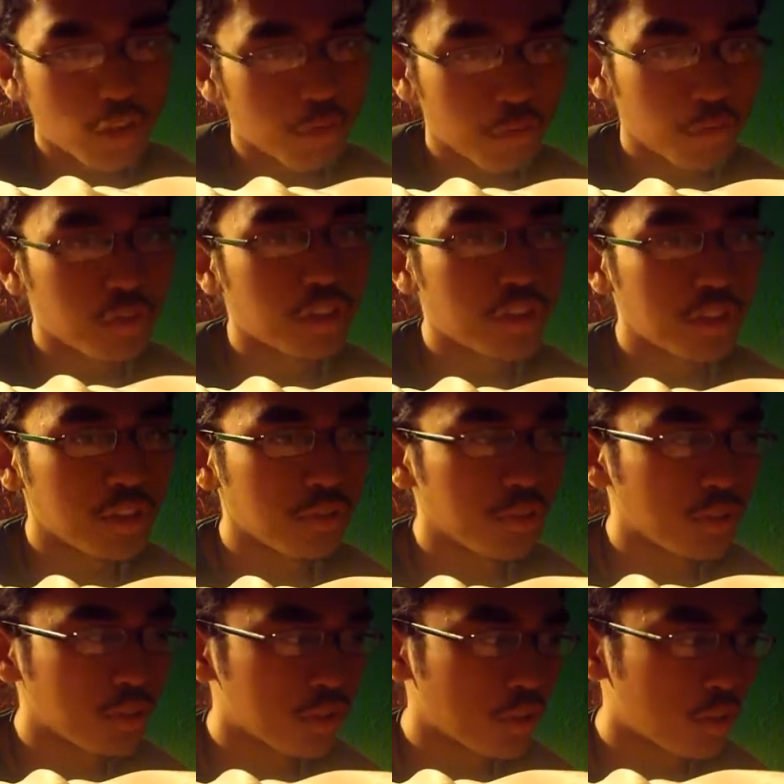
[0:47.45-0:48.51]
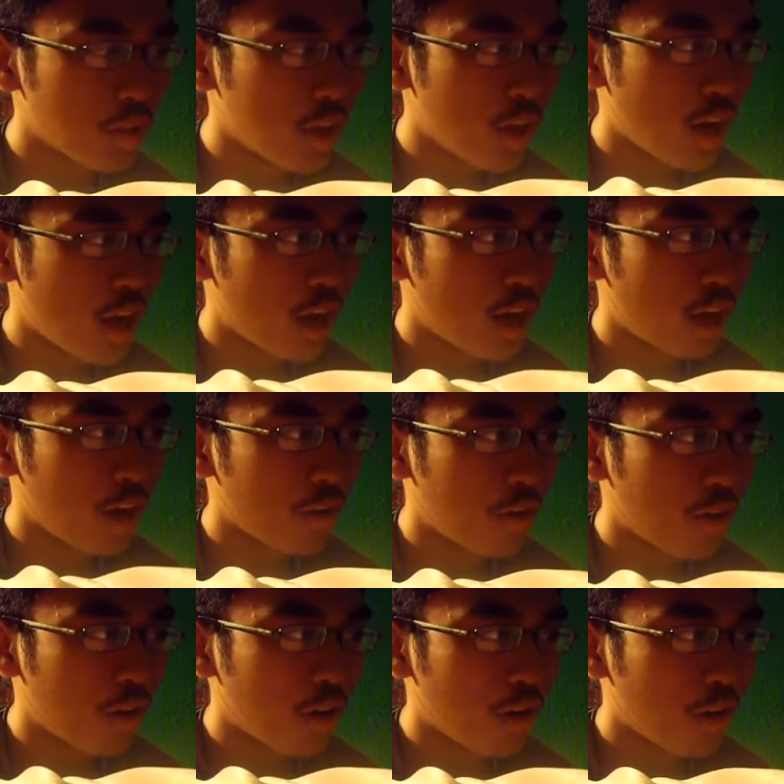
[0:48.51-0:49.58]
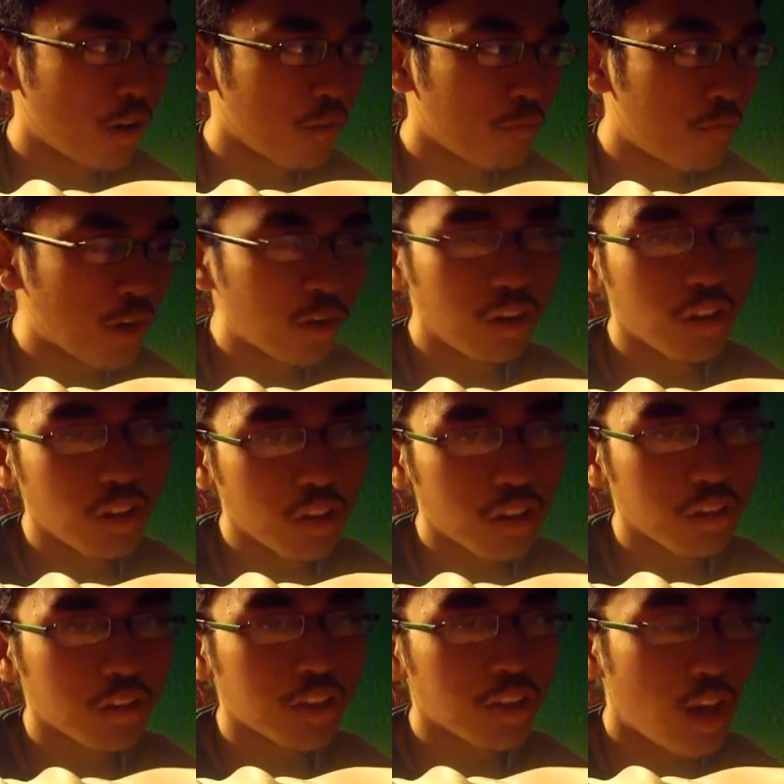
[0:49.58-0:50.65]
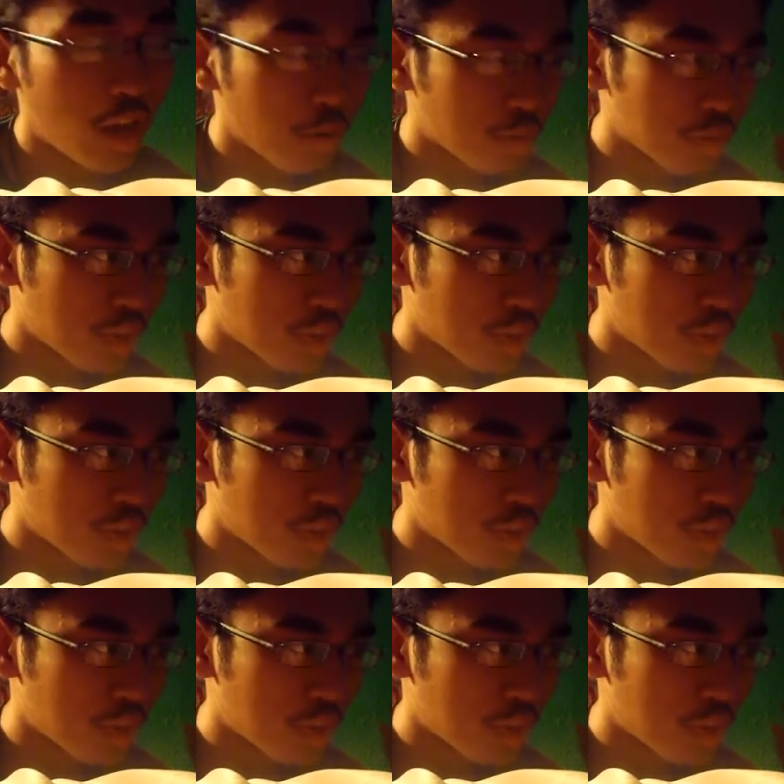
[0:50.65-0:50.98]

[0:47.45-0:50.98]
on free TV. So uh, very luckily, I was